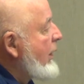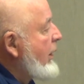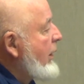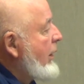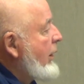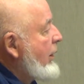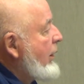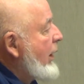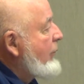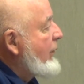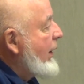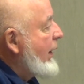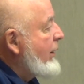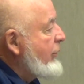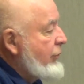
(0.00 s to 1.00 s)
Now we
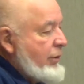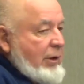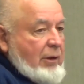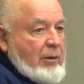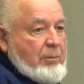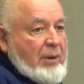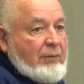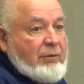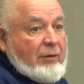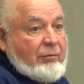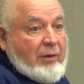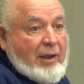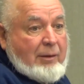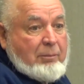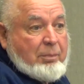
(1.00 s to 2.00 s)
had to set it above the
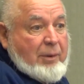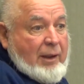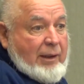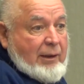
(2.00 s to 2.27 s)
floodplain.